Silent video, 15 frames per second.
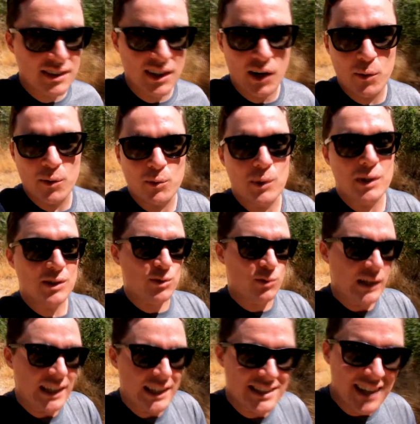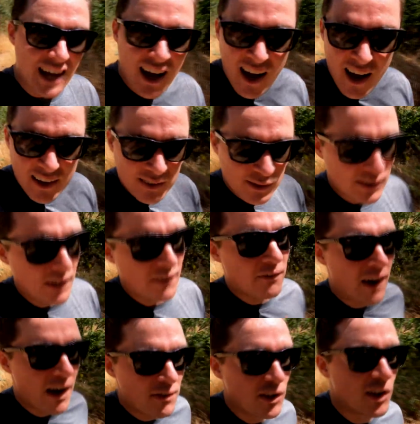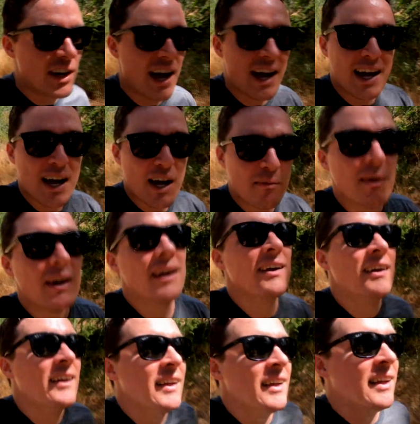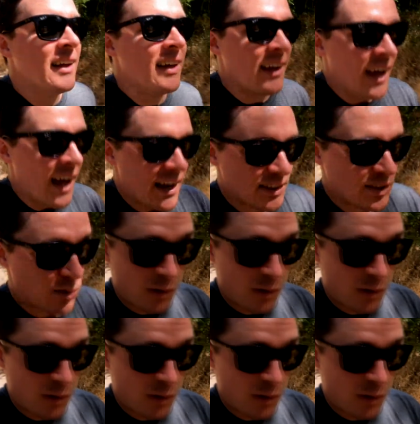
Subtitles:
you know, when it was really dark, it was like 5:30 a.m. and just